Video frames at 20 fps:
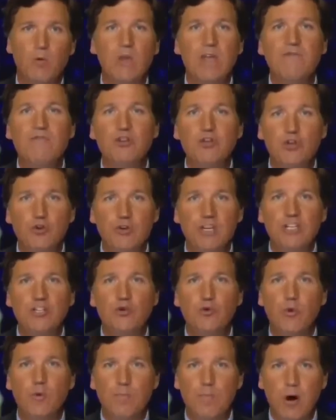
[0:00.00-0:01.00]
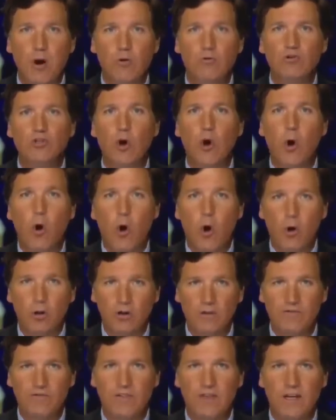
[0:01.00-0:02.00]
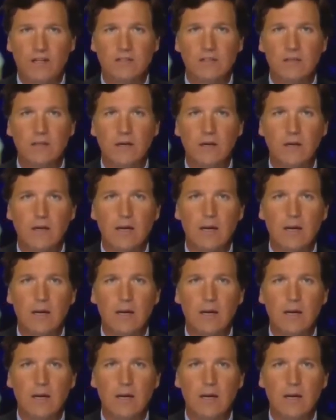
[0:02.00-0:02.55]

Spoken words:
We have a duty to oppose all of this,